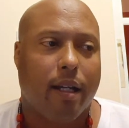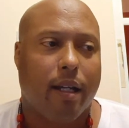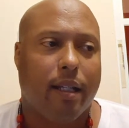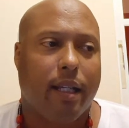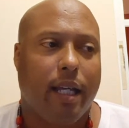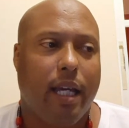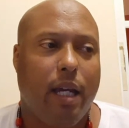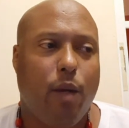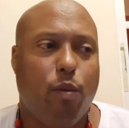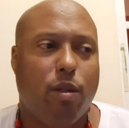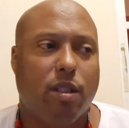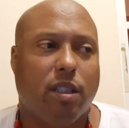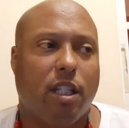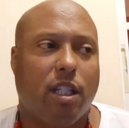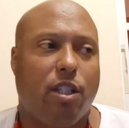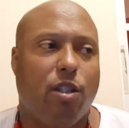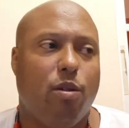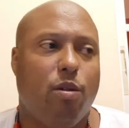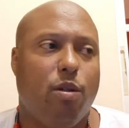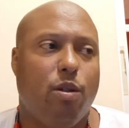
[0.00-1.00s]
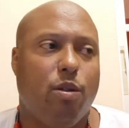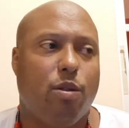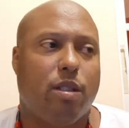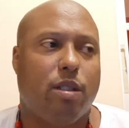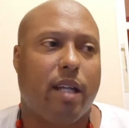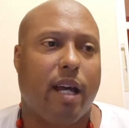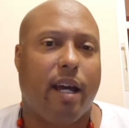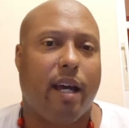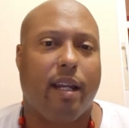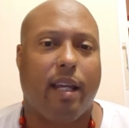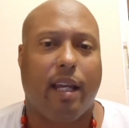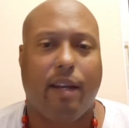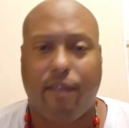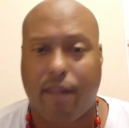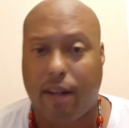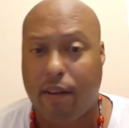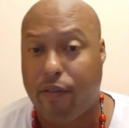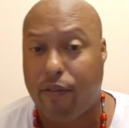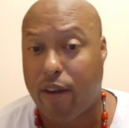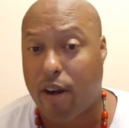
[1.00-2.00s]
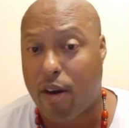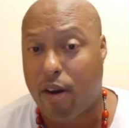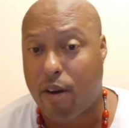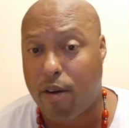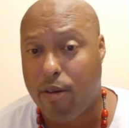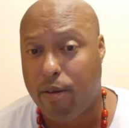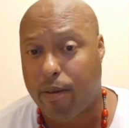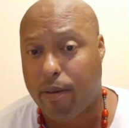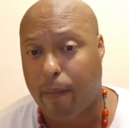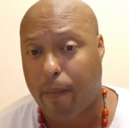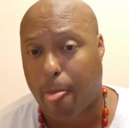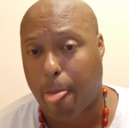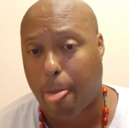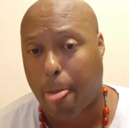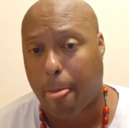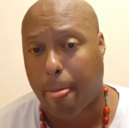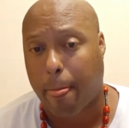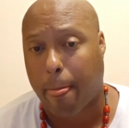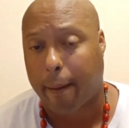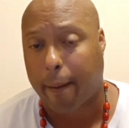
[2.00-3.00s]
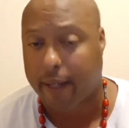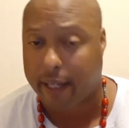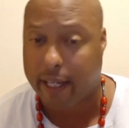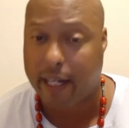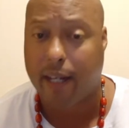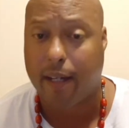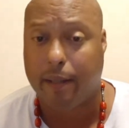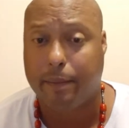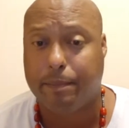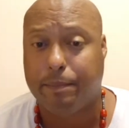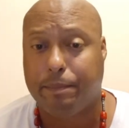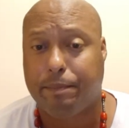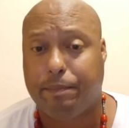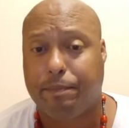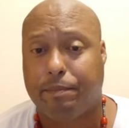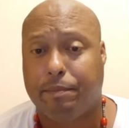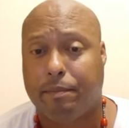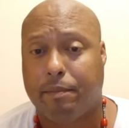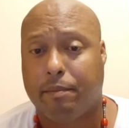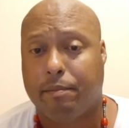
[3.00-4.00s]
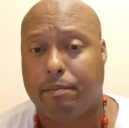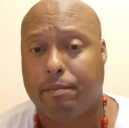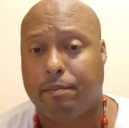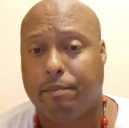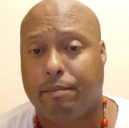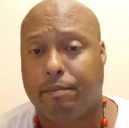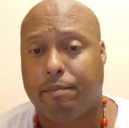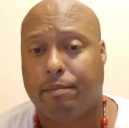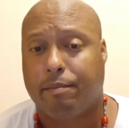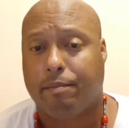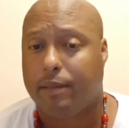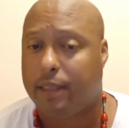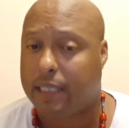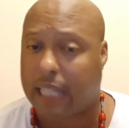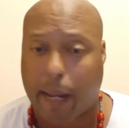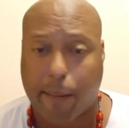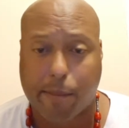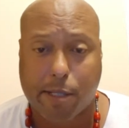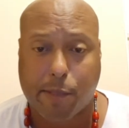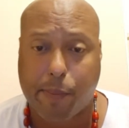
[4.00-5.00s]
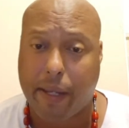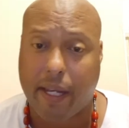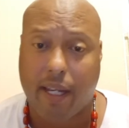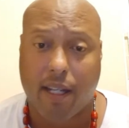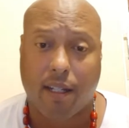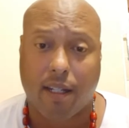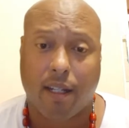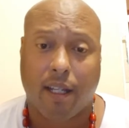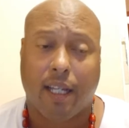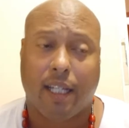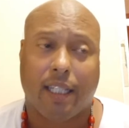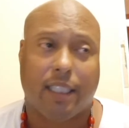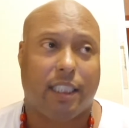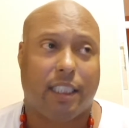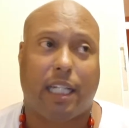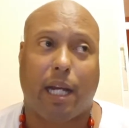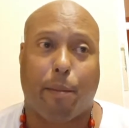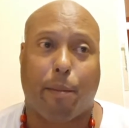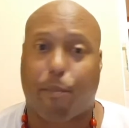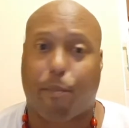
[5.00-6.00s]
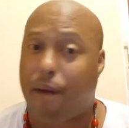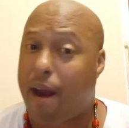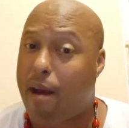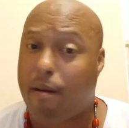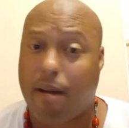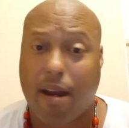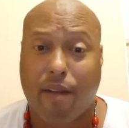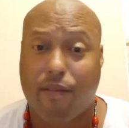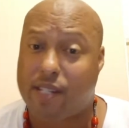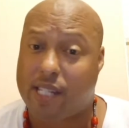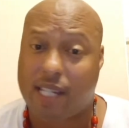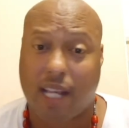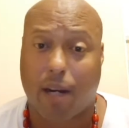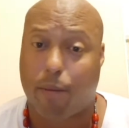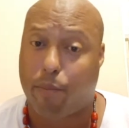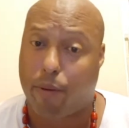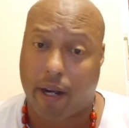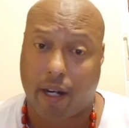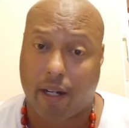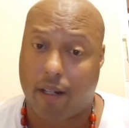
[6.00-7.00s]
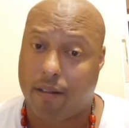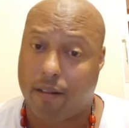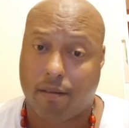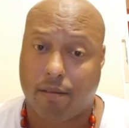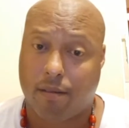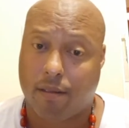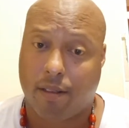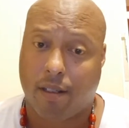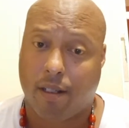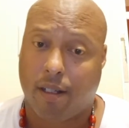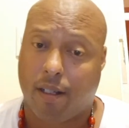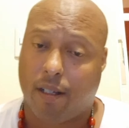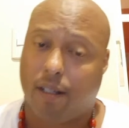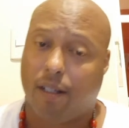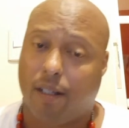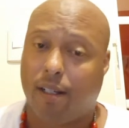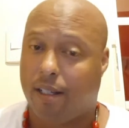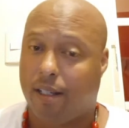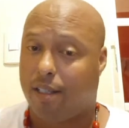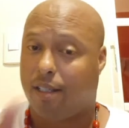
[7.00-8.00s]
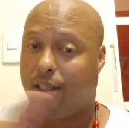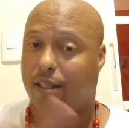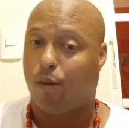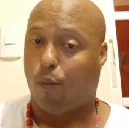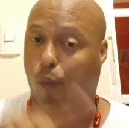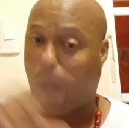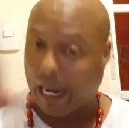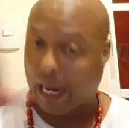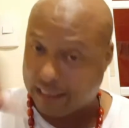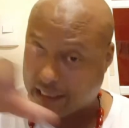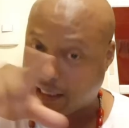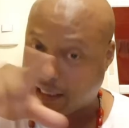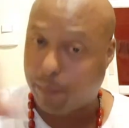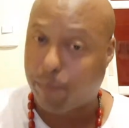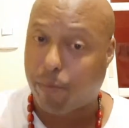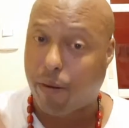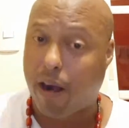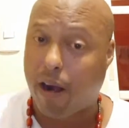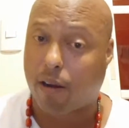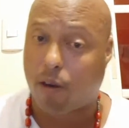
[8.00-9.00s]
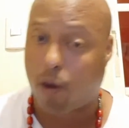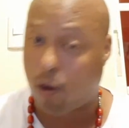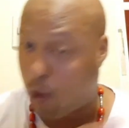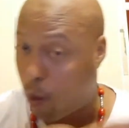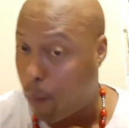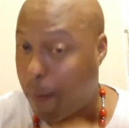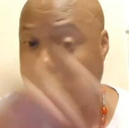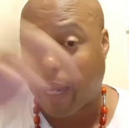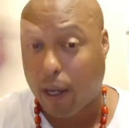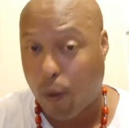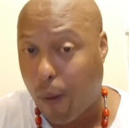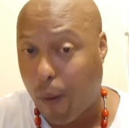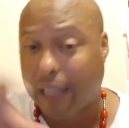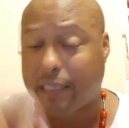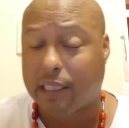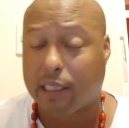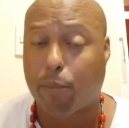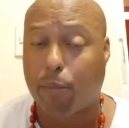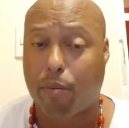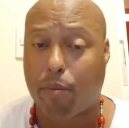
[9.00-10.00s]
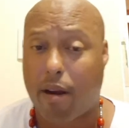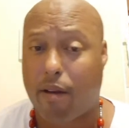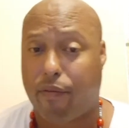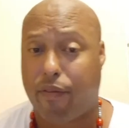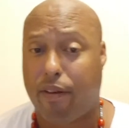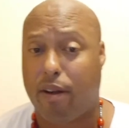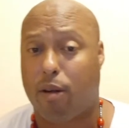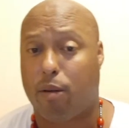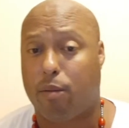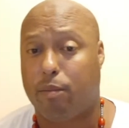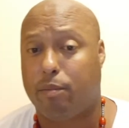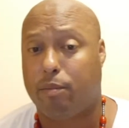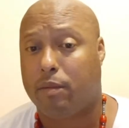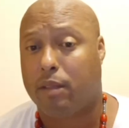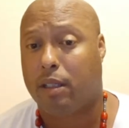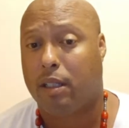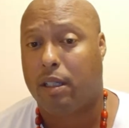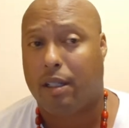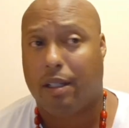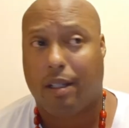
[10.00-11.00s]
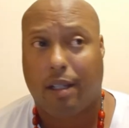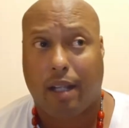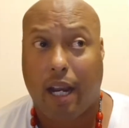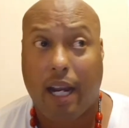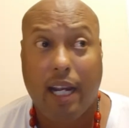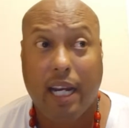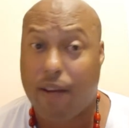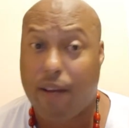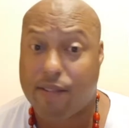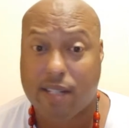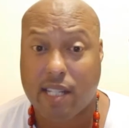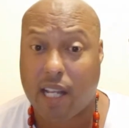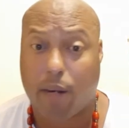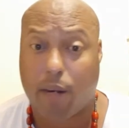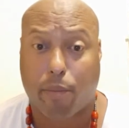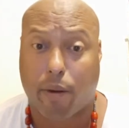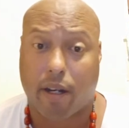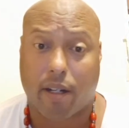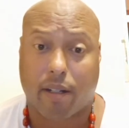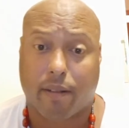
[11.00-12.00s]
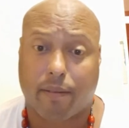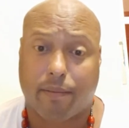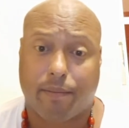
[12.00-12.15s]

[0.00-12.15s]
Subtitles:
he was the dude who said, even if you're hurt, get up. Same speed. Jim Brown never celebrated. Watch Jim Brown. Go back and watch Jim Brown film. He never celebrated.